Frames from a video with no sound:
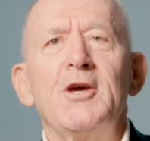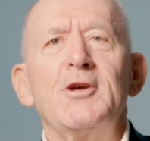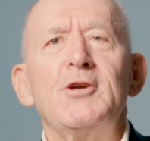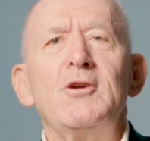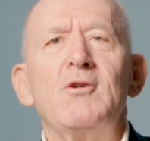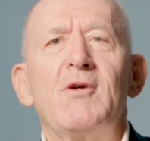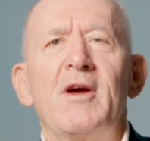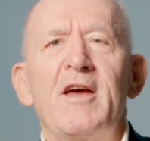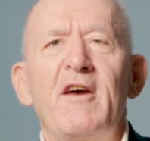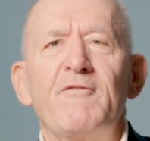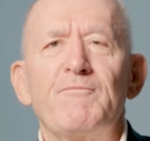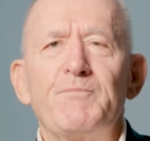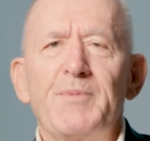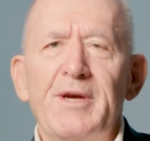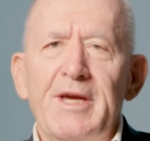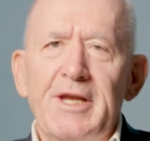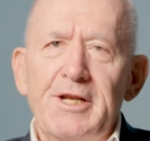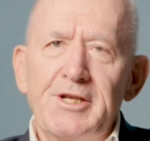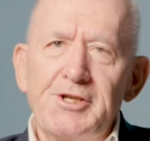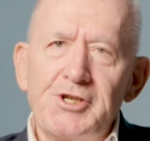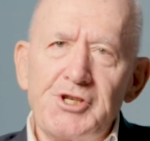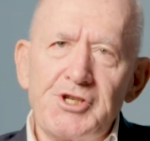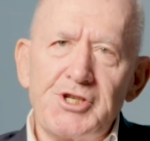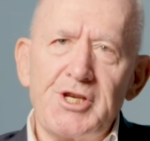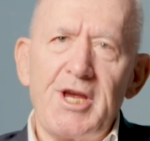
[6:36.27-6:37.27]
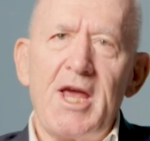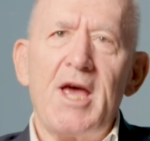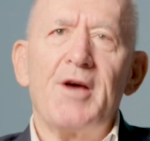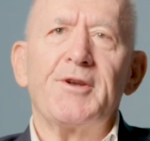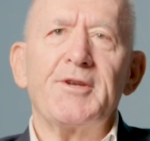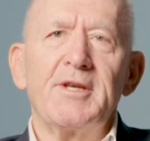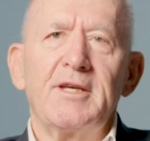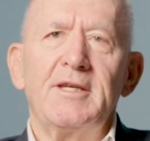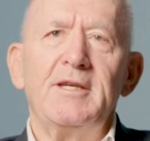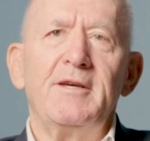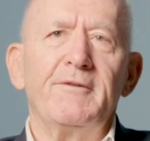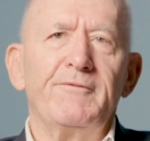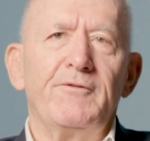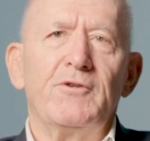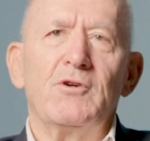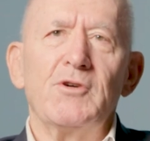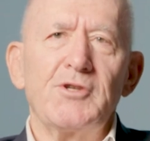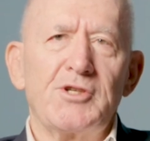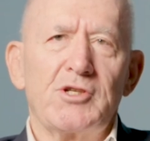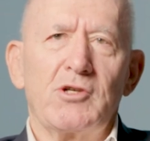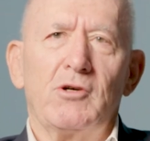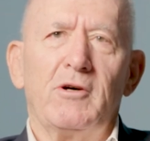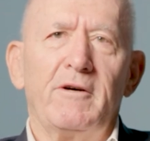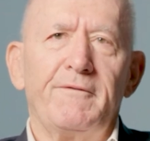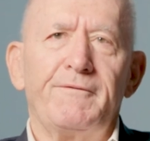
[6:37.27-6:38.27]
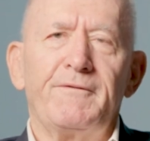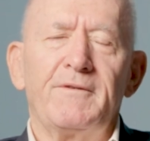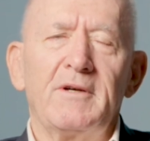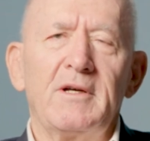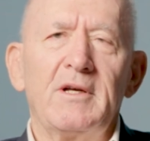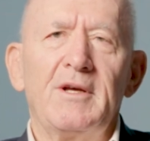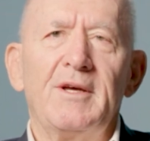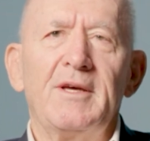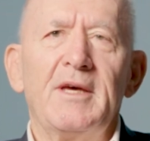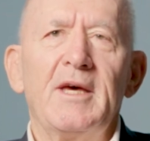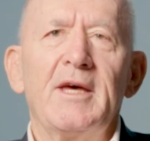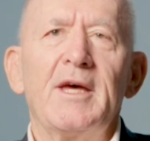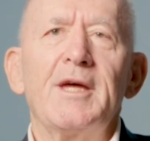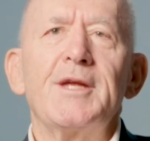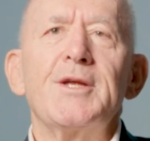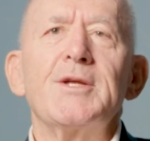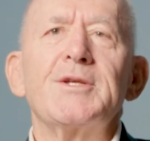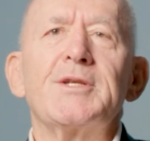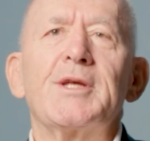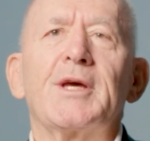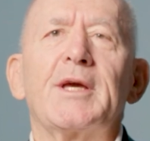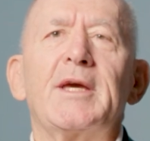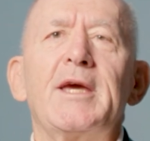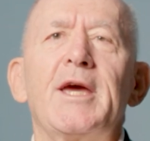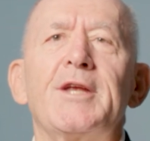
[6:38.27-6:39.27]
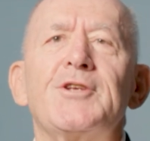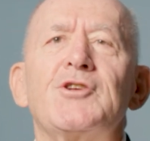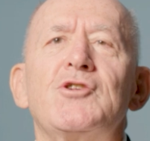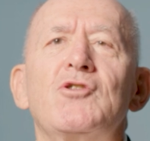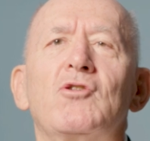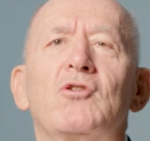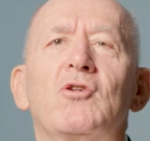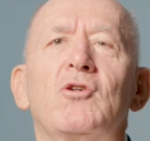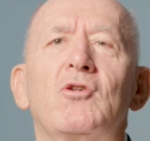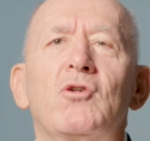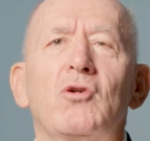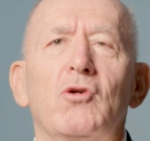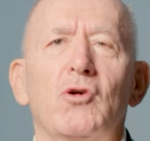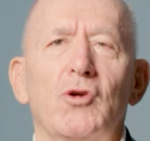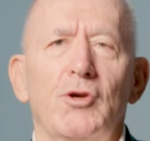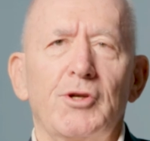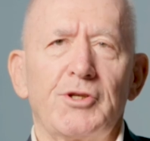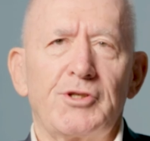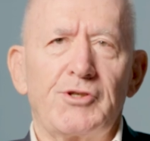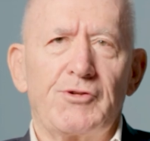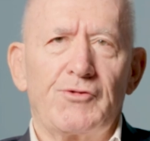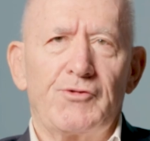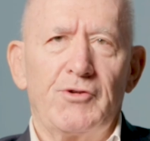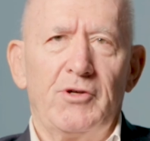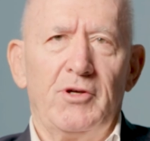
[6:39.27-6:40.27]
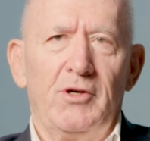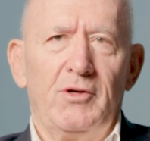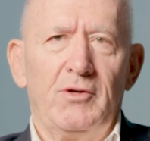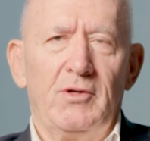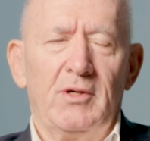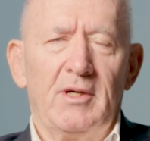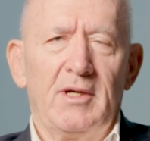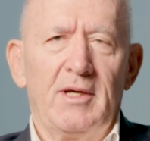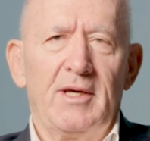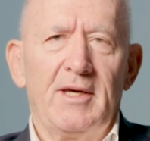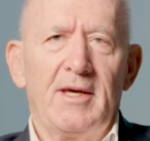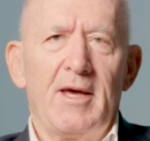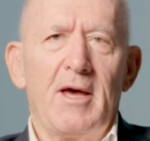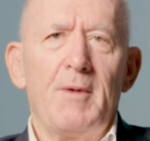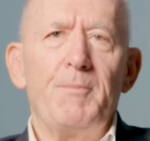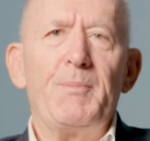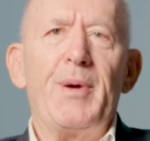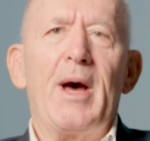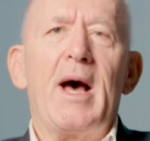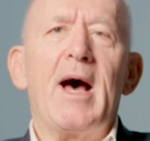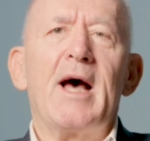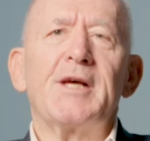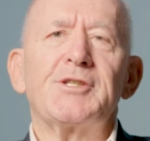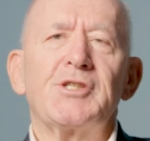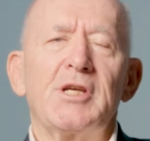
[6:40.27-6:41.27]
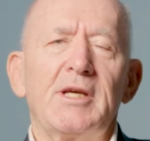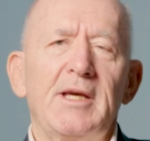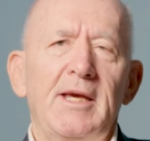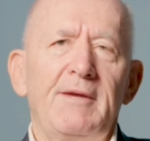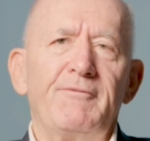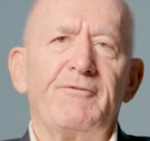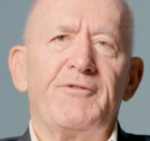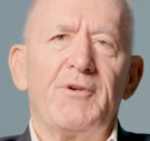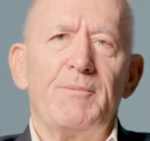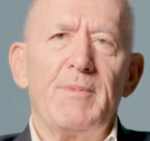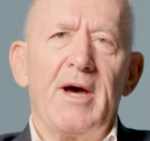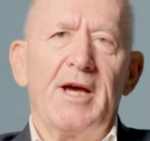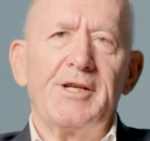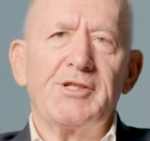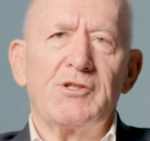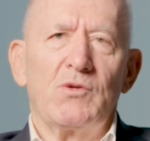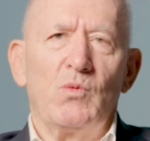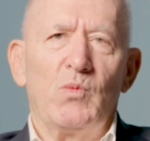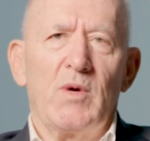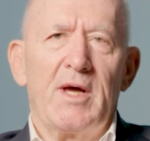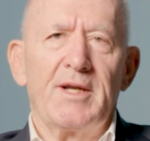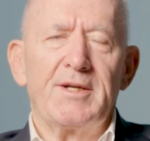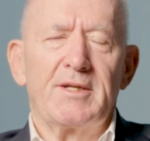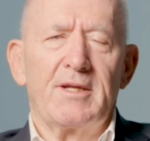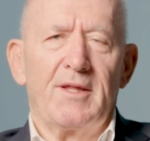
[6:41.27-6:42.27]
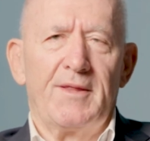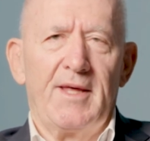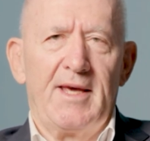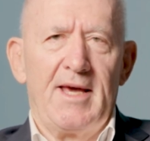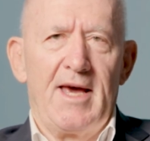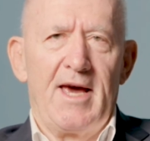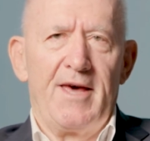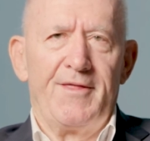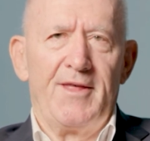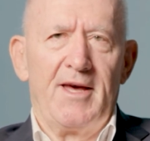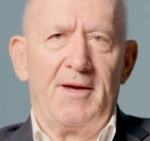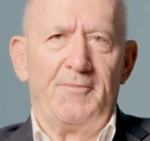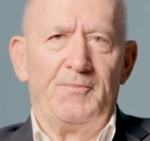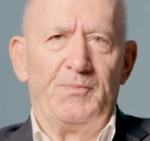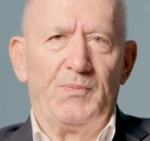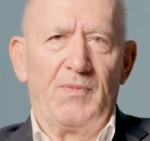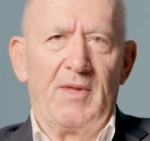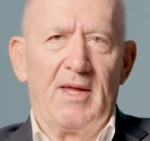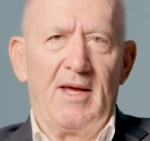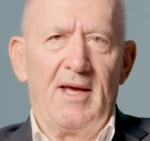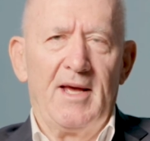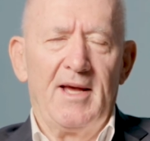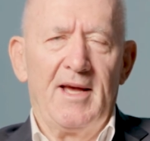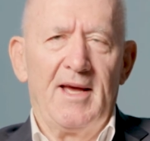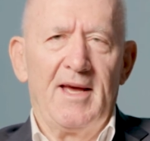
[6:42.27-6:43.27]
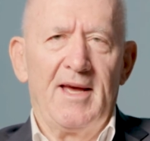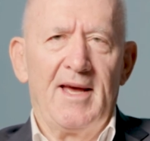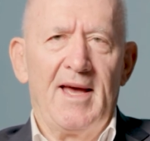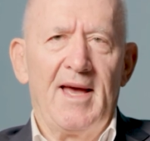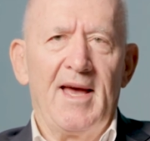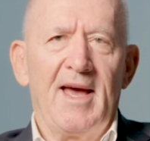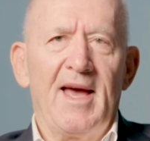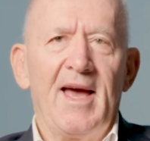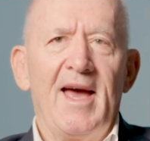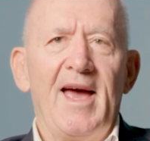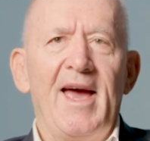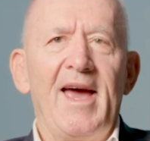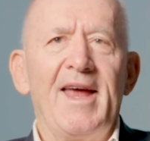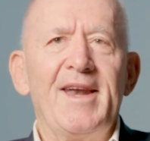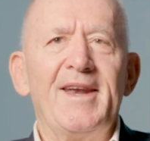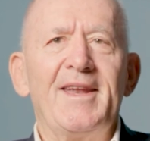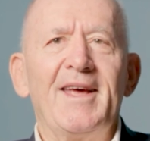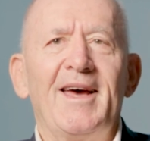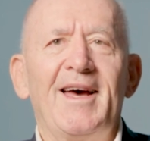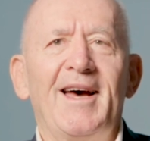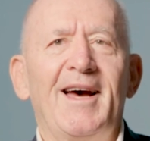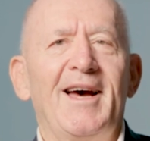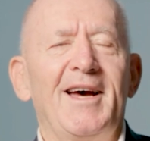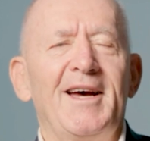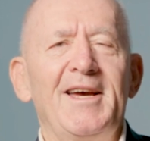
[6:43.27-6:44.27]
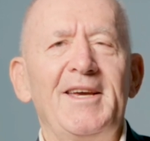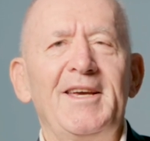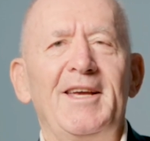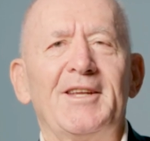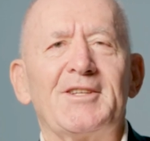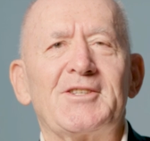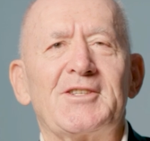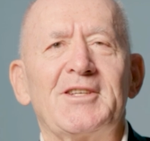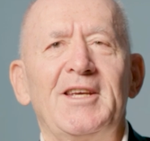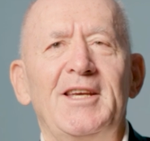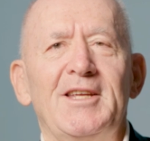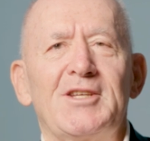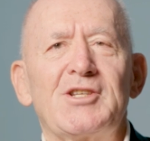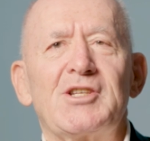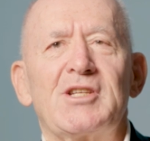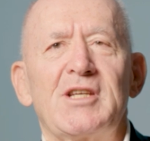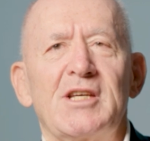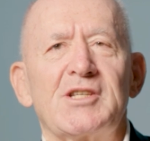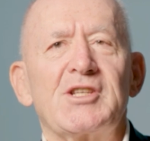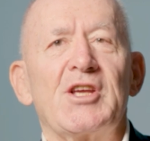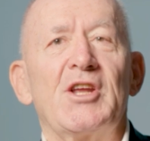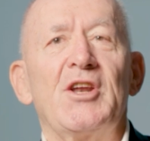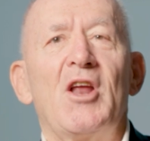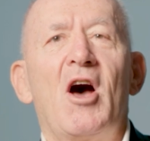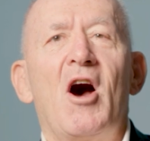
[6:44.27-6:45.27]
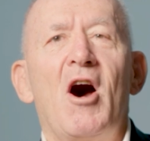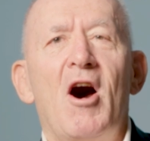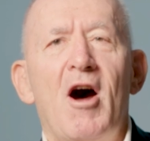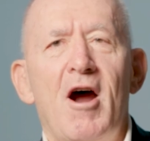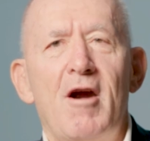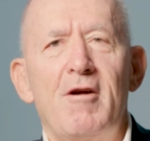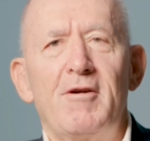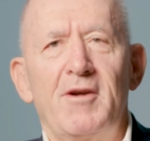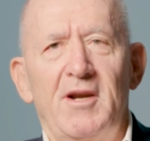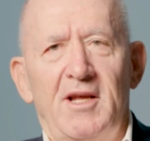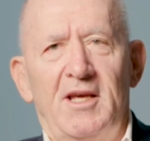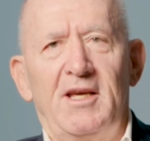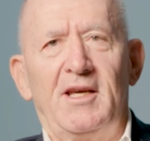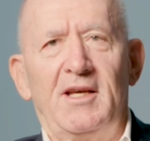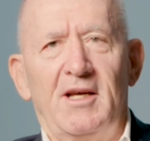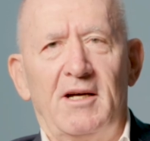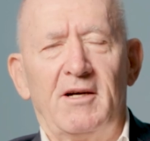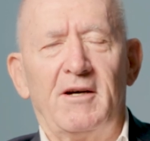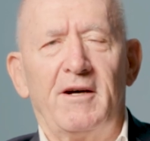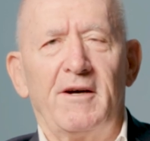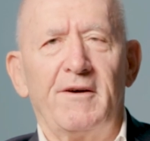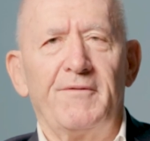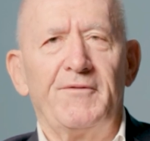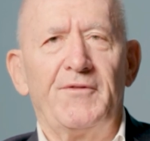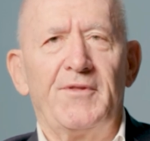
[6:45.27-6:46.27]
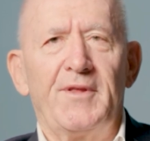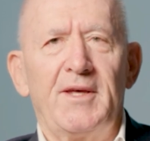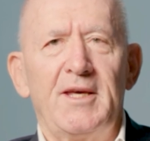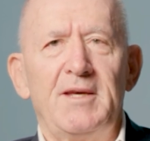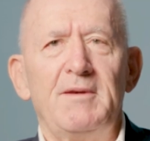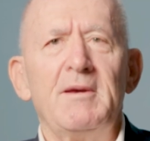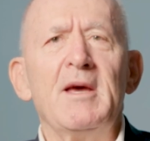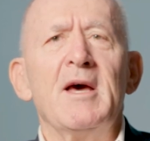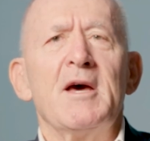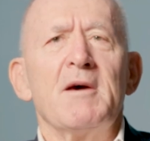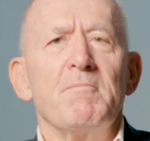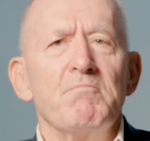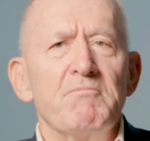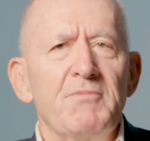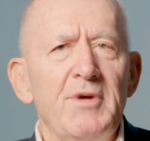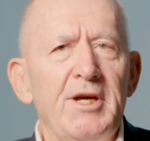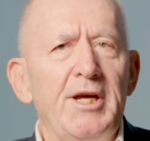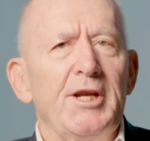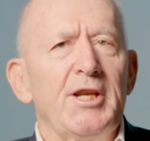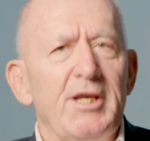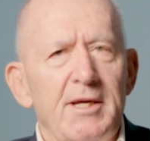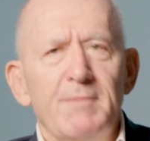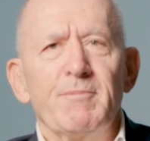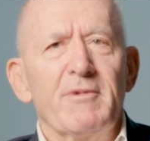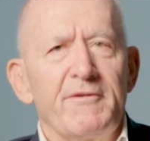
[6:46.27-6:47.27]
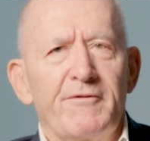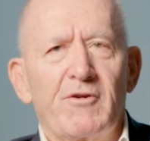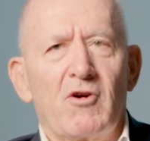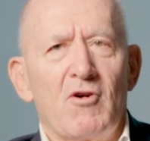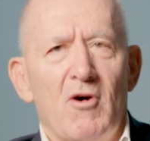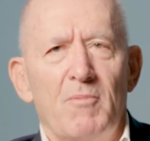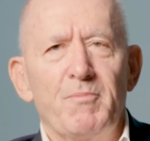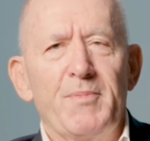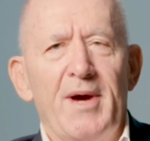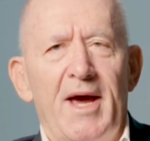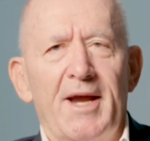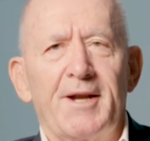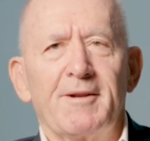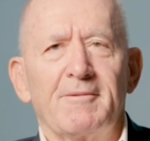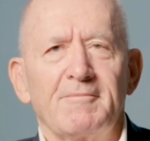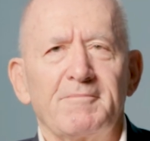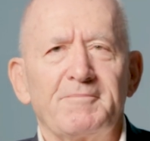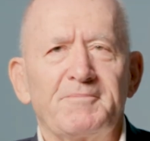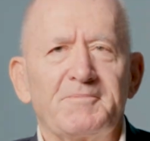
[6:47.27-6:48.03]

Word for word: You have been shouting your voice off to get your orders through, passing information one to the other. And uh, it's, it's just an irony of the medium of combat.